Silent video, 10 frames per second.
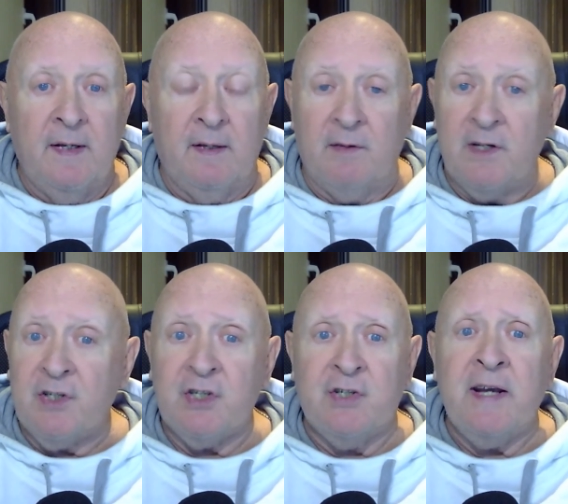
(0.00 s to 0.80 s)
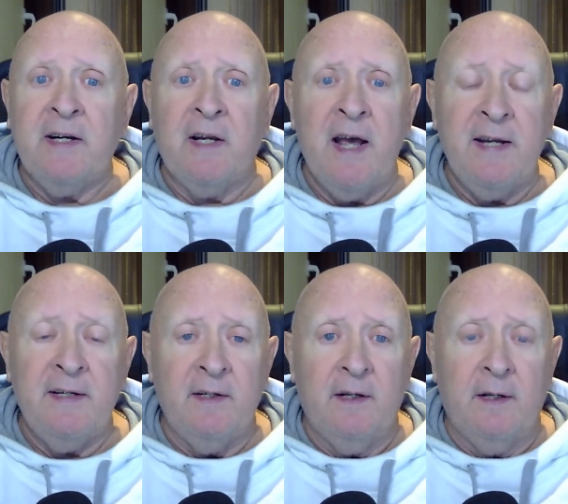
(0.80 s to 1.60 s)
This is
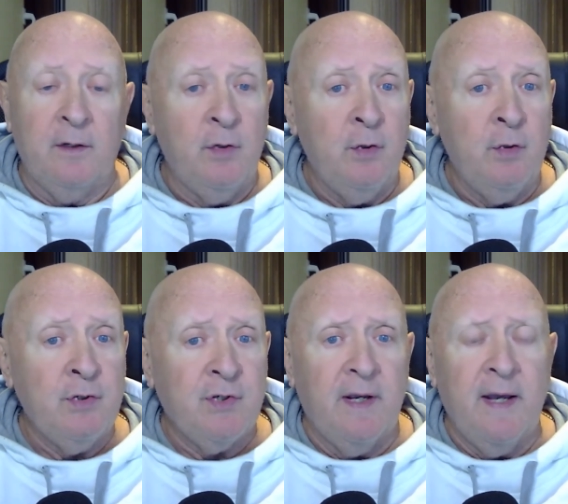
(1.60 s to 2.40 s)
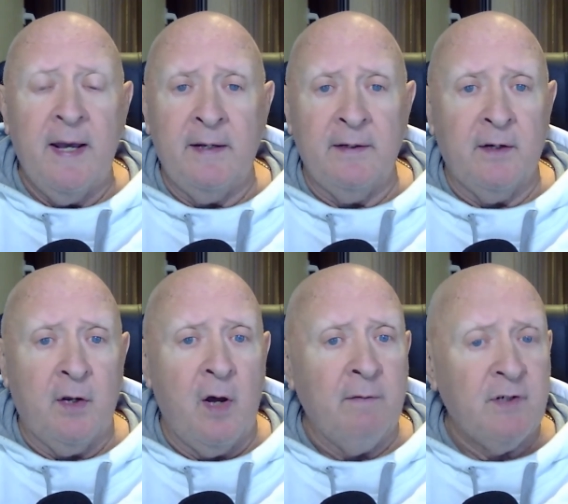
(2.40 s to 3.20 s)
Dateline News and
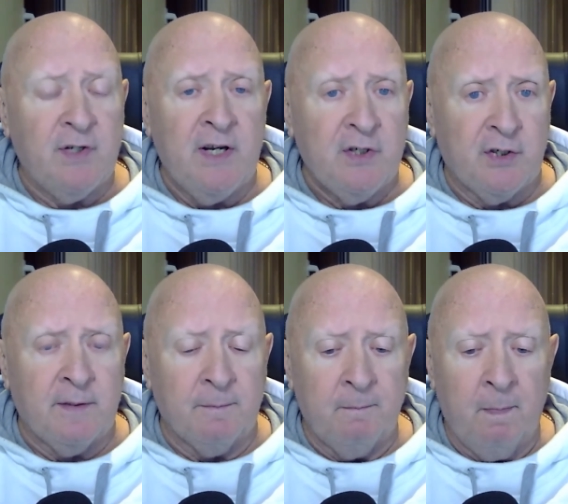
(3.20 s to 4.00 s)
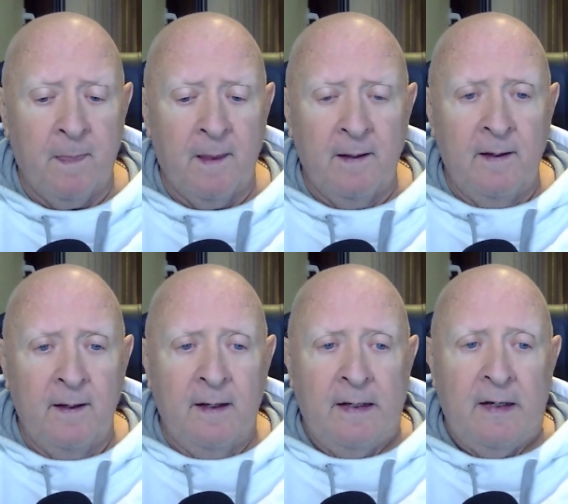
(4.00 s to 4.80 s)
Conversation.
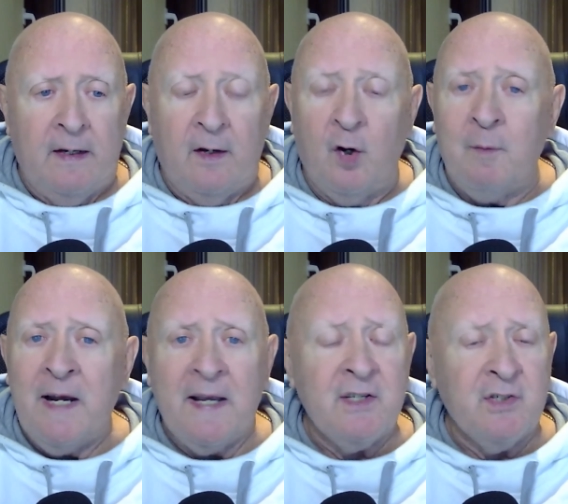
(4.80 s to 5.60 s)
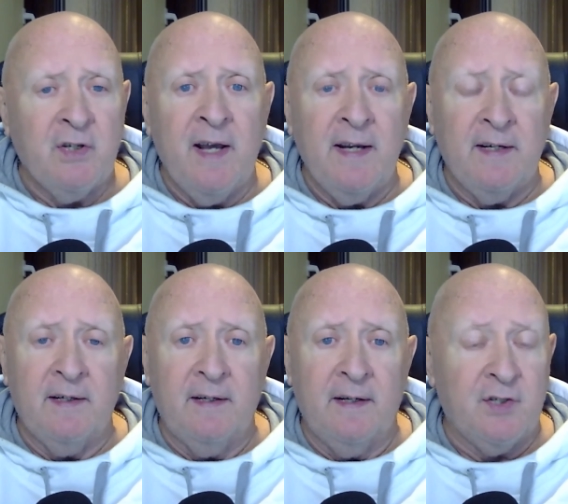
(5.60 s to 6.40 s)
Oh, my guest tonight
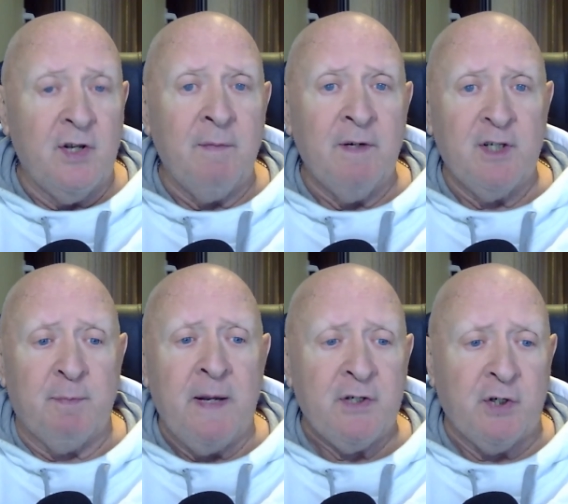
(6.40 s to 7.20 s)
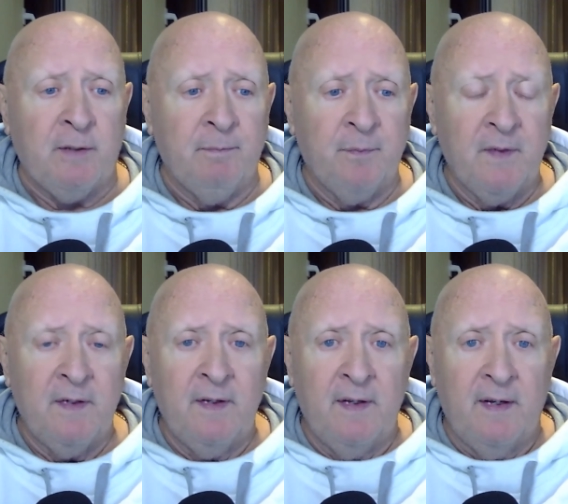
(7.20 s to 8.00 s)
is somebody special.
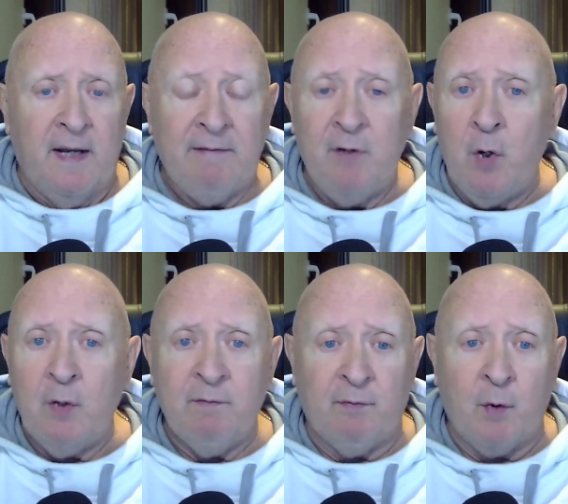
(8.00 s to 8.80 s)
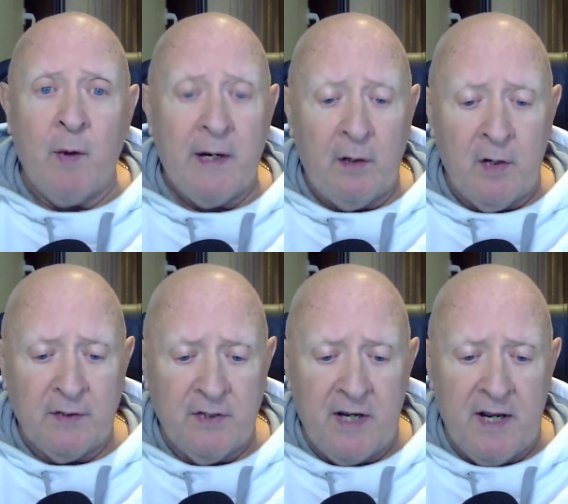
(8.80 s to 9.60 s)
I've known him for quite a
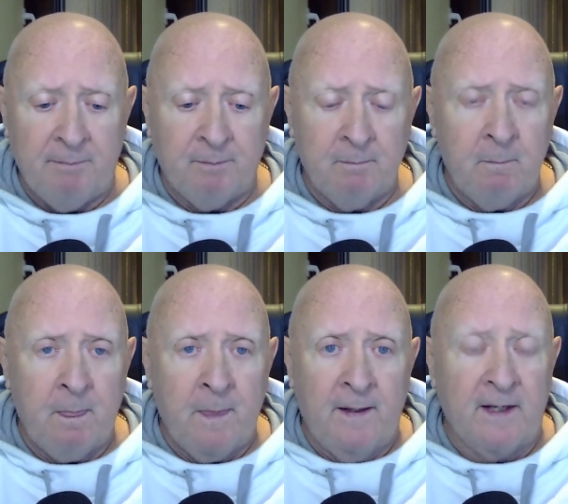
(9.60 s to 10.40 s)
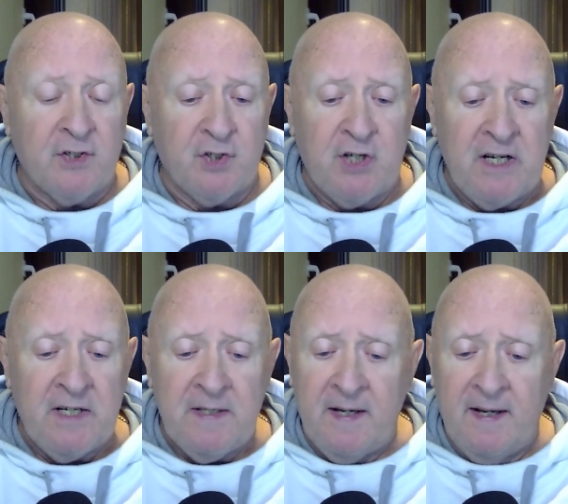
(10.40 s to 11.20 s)
long time. It's
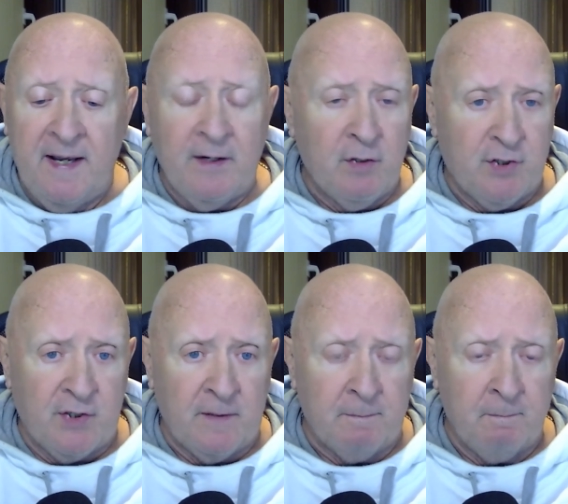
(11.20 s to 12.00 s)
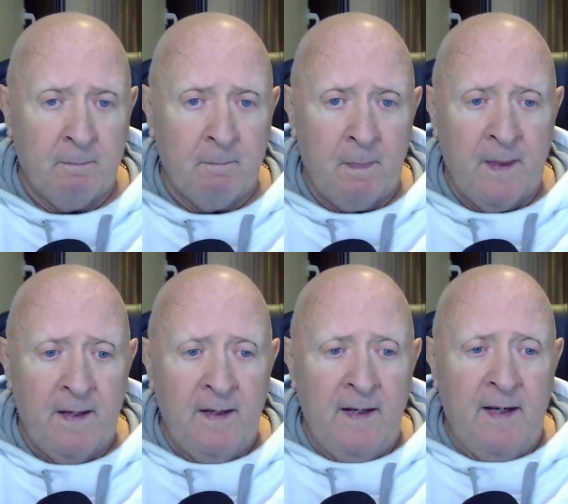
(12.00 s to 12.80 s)
Dean Henderson.
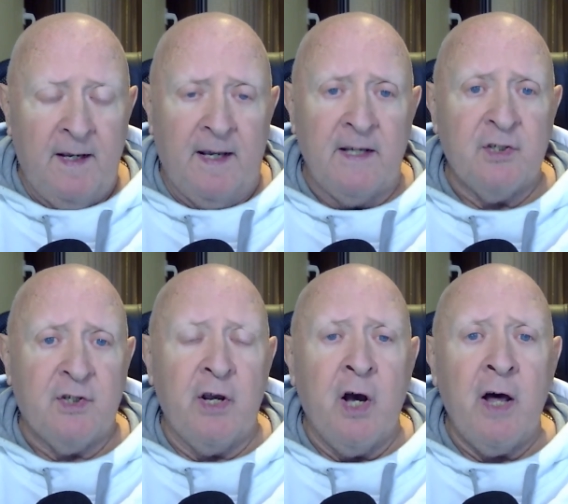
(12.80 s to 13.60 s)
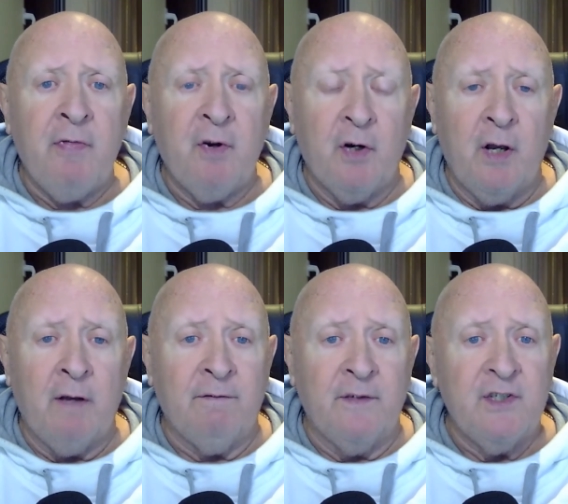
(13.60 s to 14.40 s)
He's the author
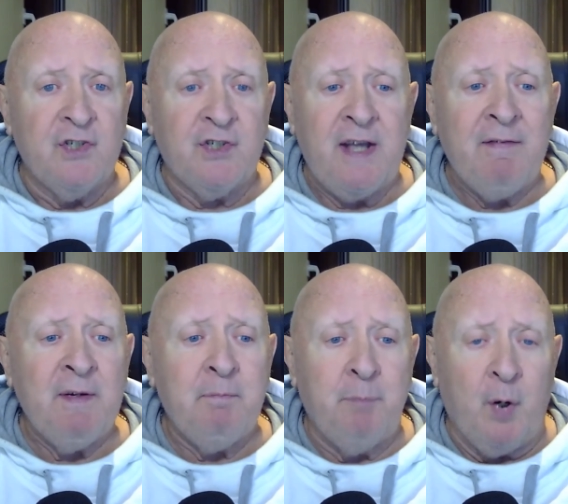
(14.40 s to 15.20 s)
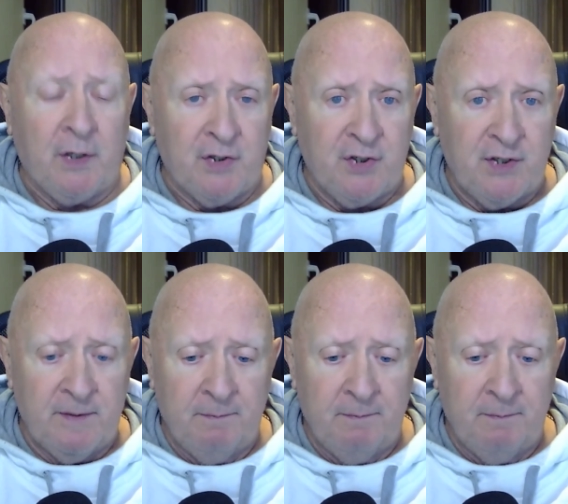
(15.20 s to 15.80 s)
of seven books.